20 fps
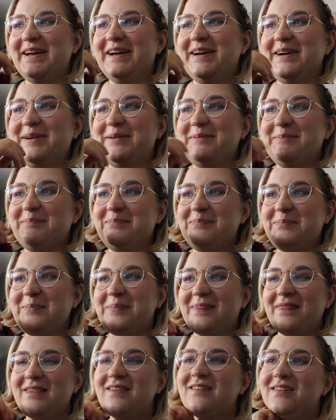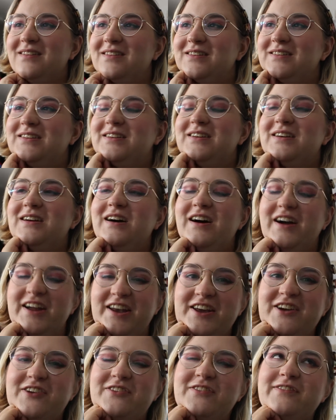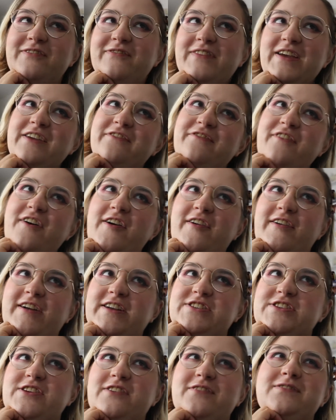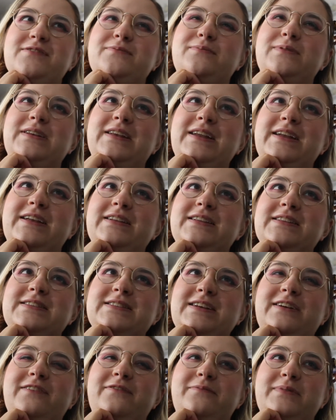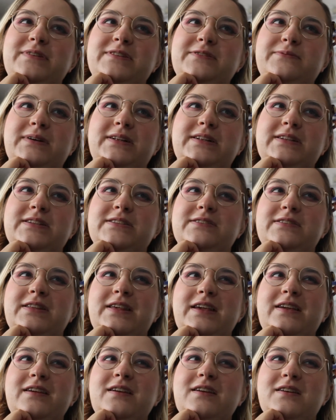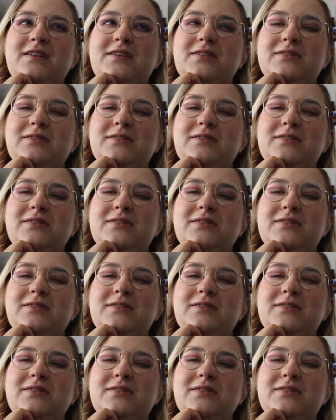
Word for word: um, I know the fake fur I chose would lend itself pretty well to the